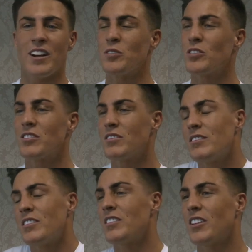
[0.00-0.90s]
I'm
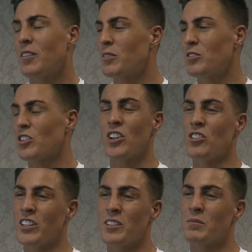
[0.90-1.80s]
just gonna
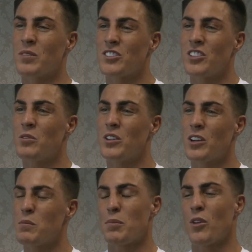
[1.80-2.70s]
annoy them, because you know what? I'm
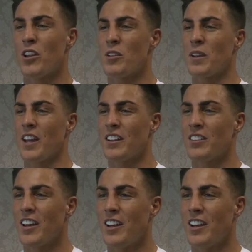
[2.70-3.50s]
gonna be bored out of my head.